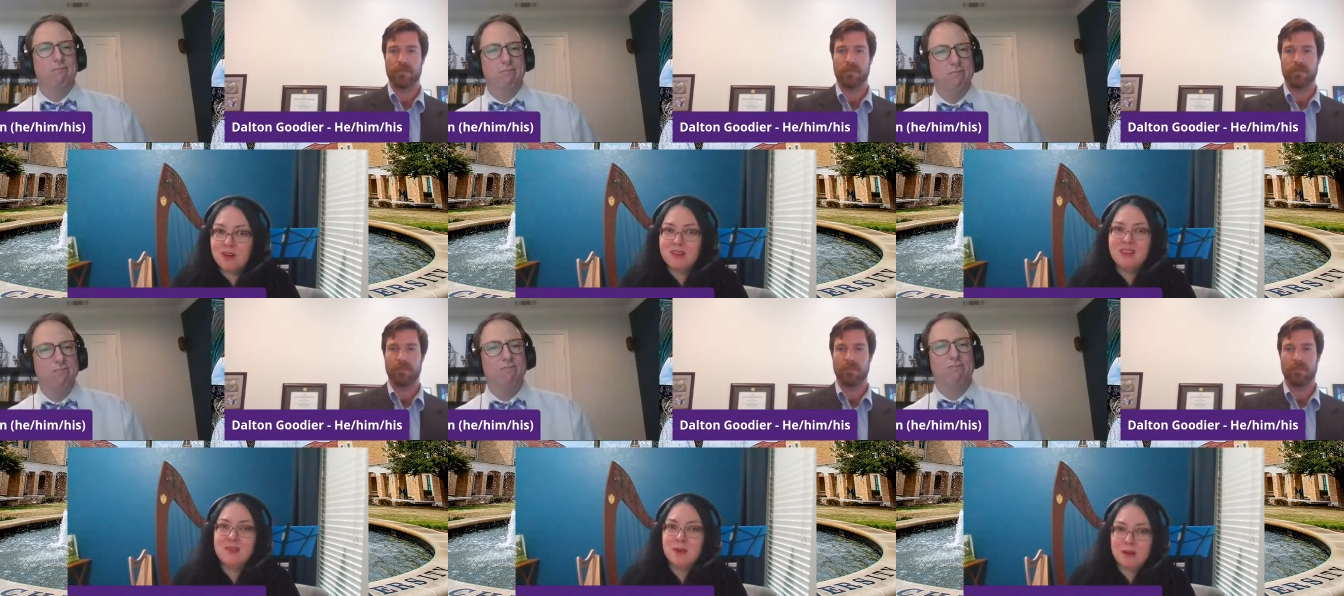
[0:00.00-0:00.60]
Speaker 1: are.
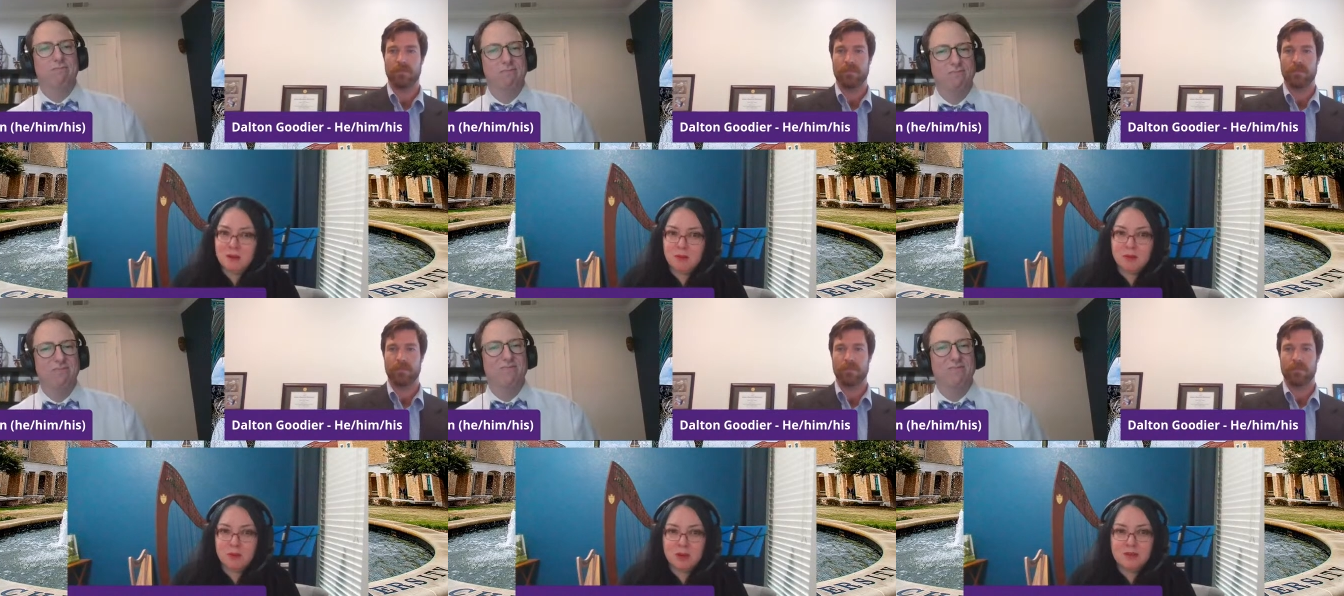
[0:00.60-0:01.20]
That's my
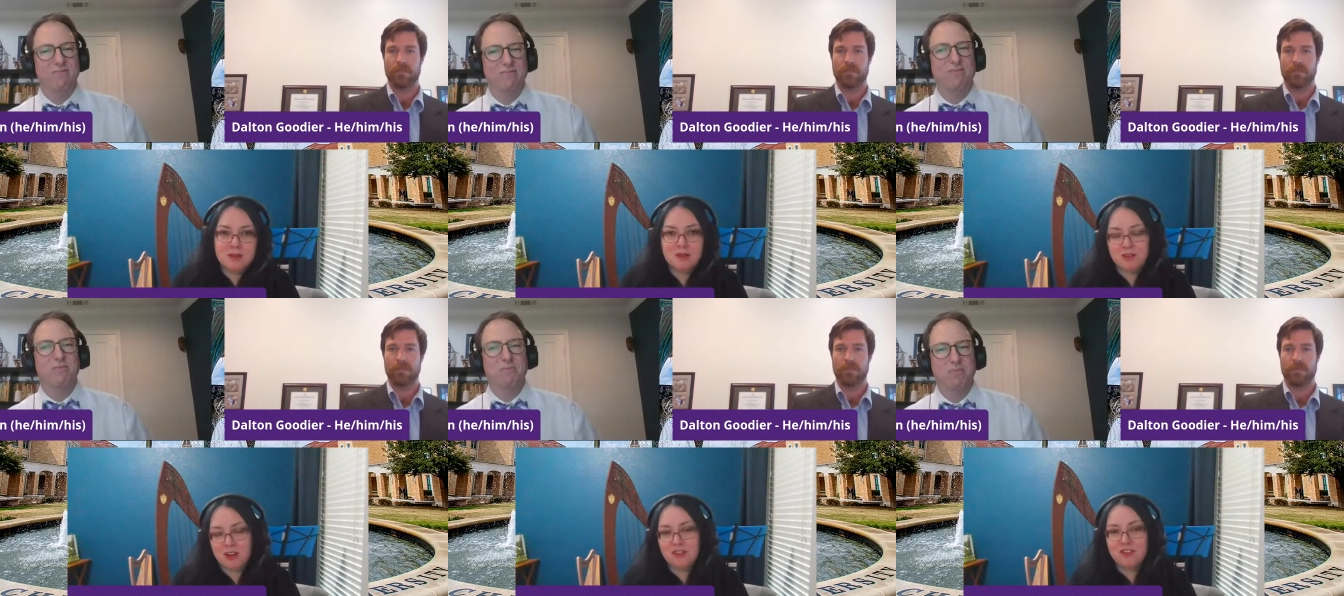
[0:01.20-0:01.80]
number one
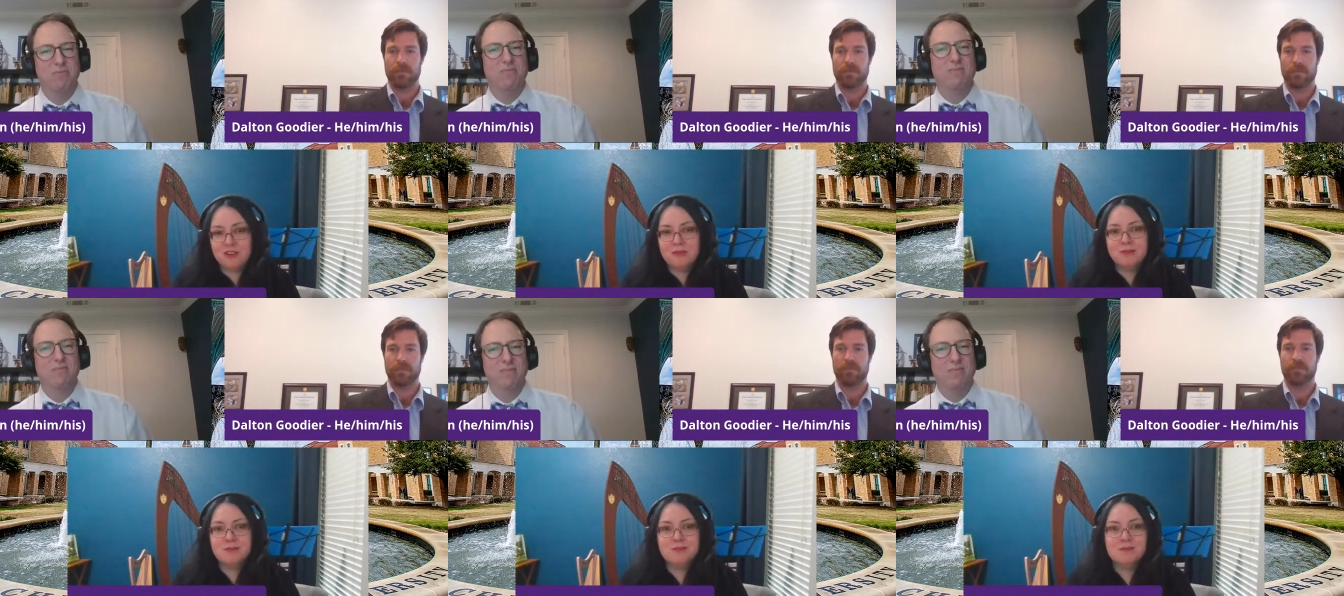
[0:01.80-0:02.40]
suggestion.
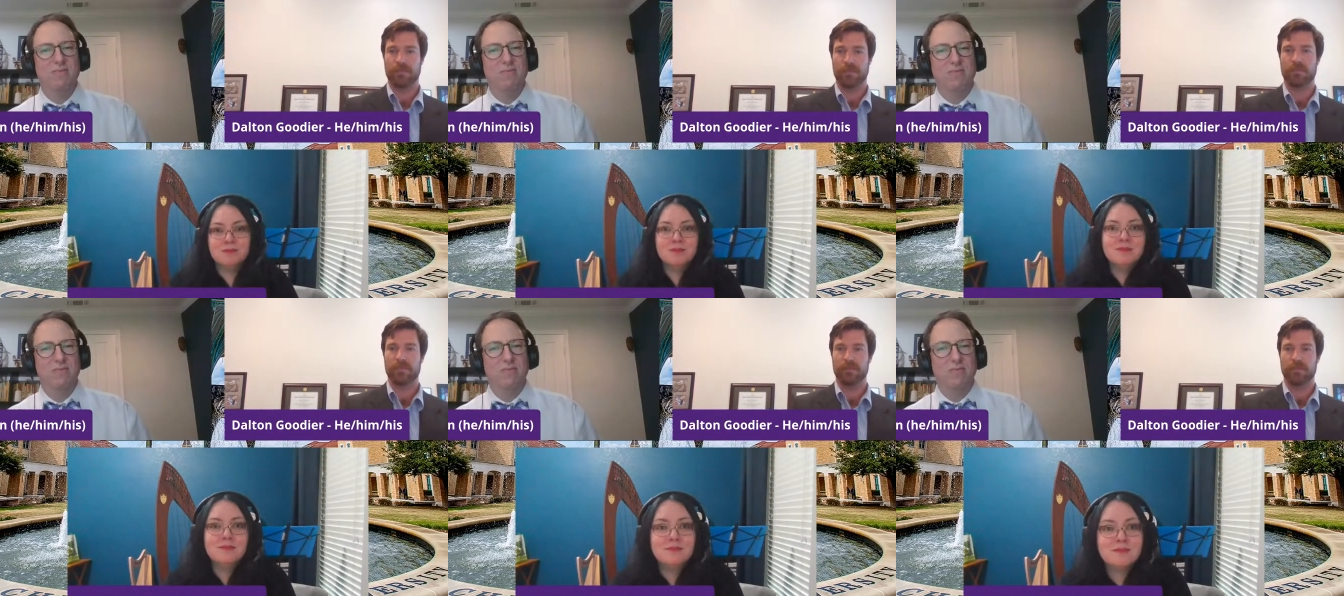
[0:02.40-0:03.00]

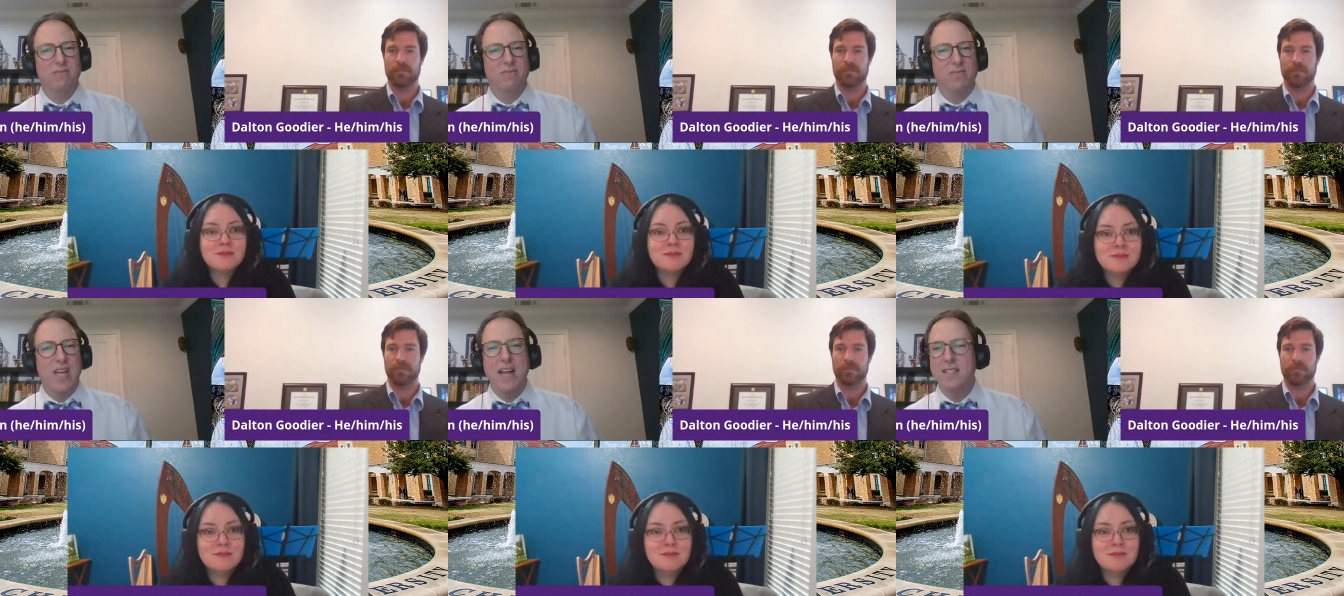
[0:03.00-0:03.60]

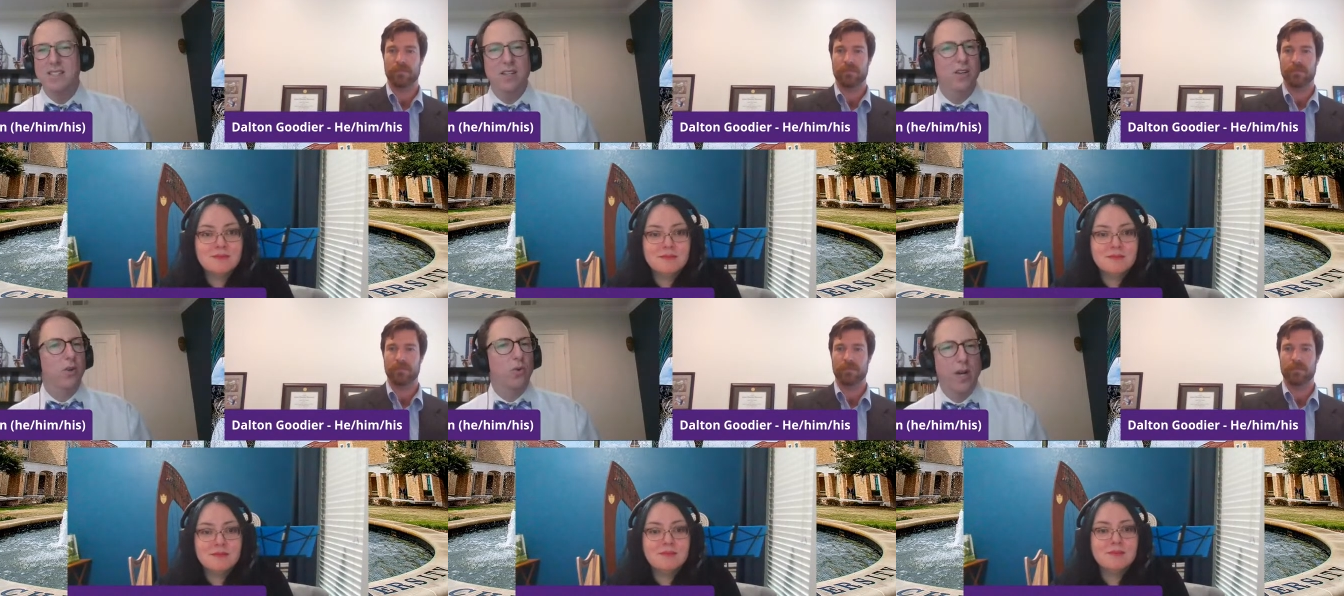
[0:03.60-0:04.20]
Speaker 2: That is
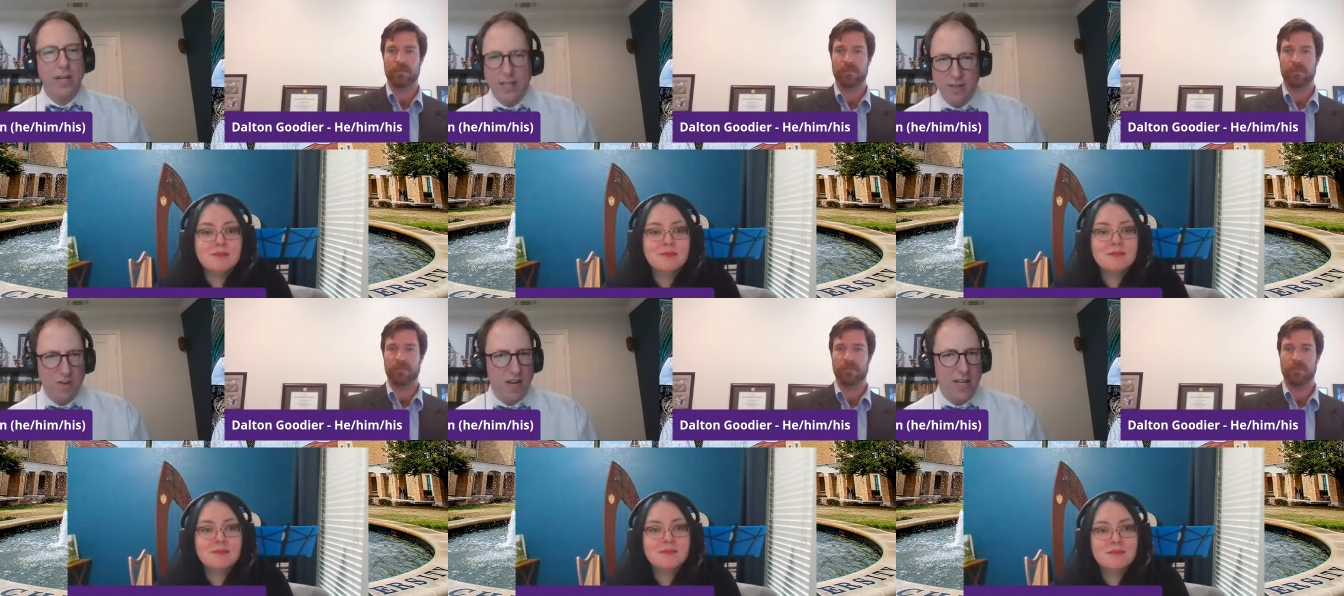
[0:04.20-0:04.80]
great
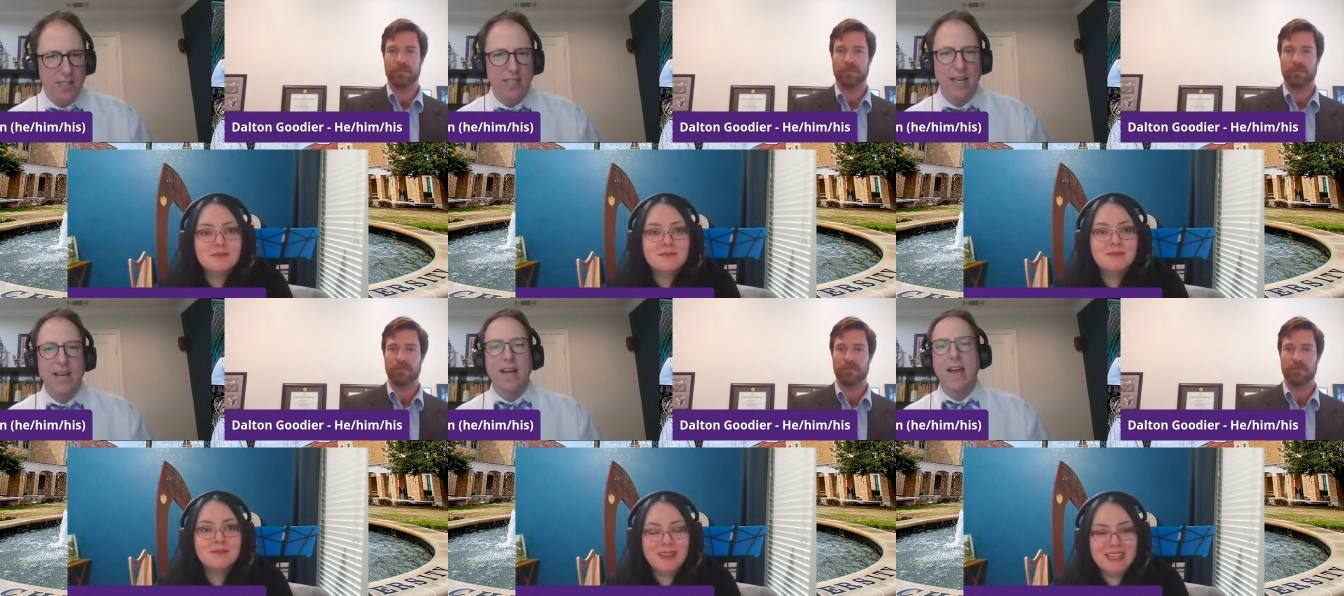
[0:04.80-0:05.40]
advice.
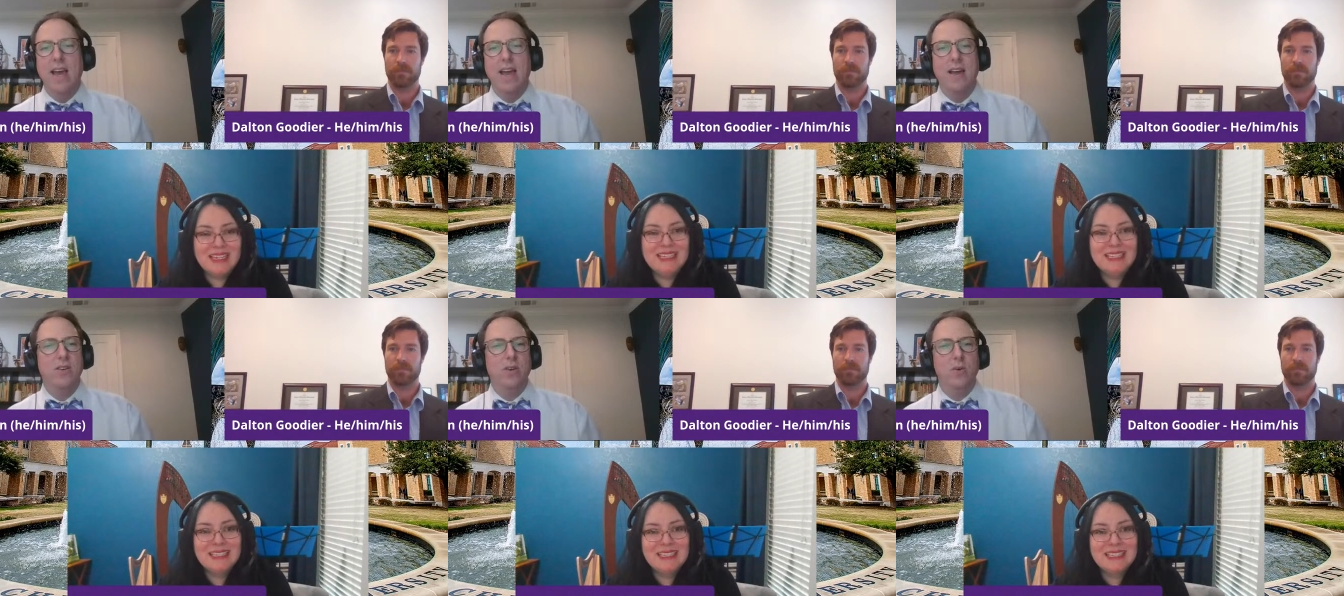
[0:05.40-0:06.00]

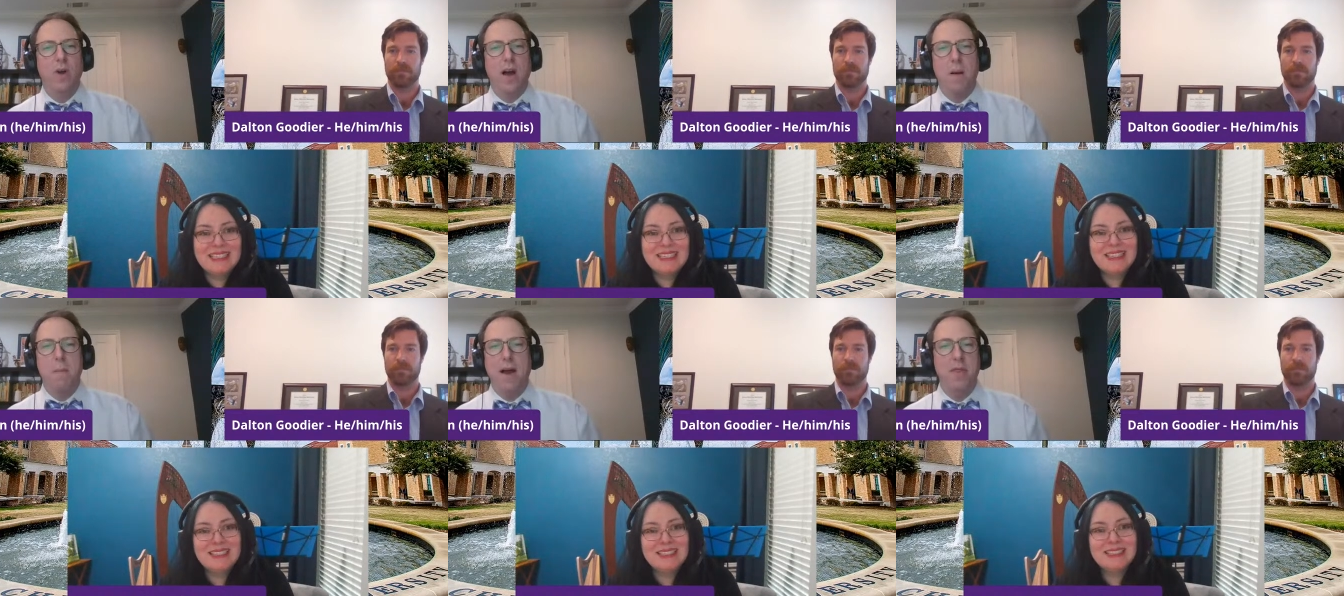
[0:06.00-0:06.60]
And
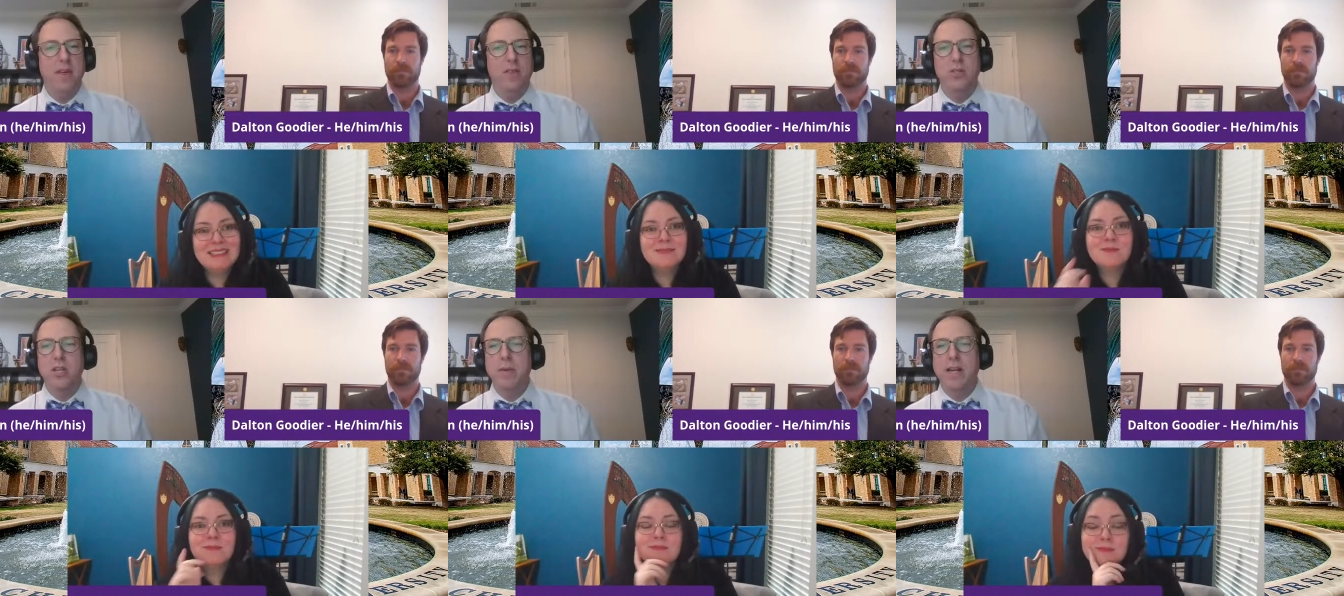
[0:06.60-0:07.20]
um, I think there's going